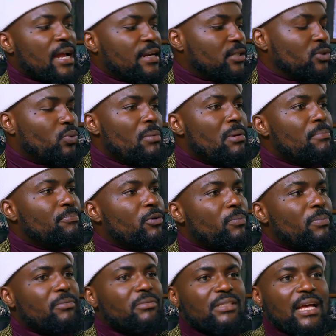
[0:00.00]
at a swimming pool,
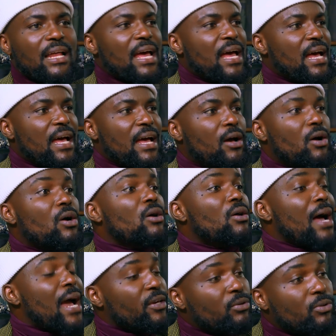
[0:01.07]
people say, are
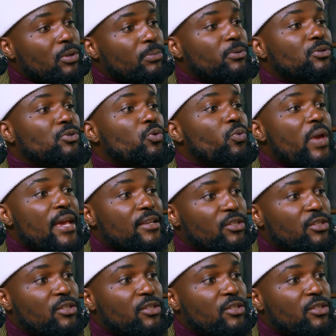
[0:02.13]
you supposed to wear a